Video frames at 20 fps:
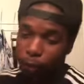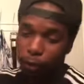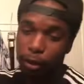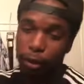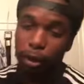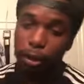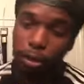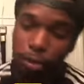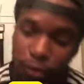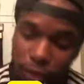
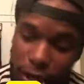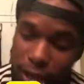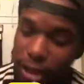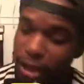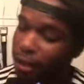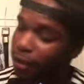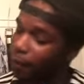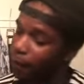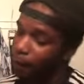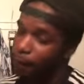three,
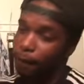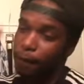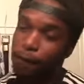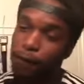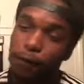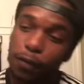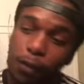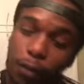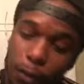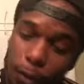
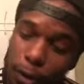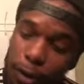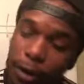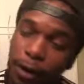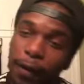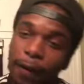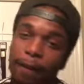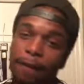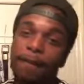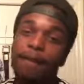four,
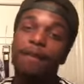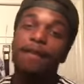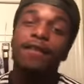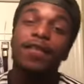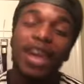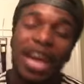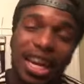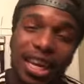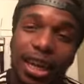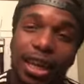
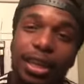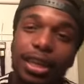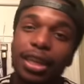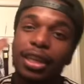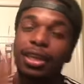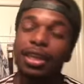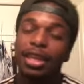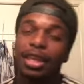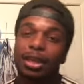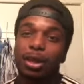five. Ding, ding,
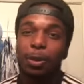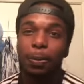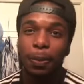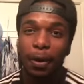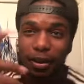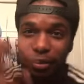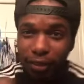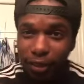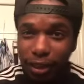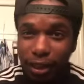ding. You
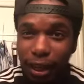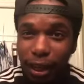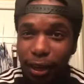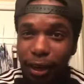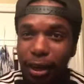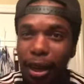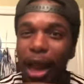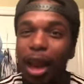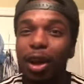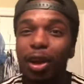press it yet?
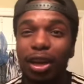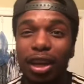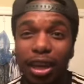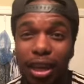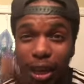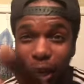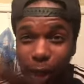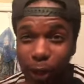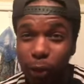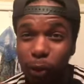I looking
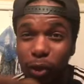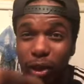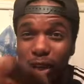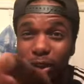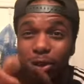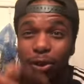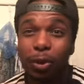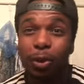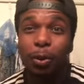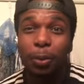at you. Yes,
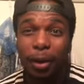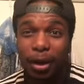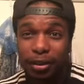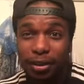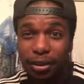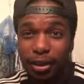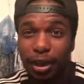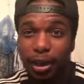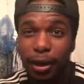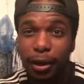you press it
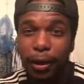yet?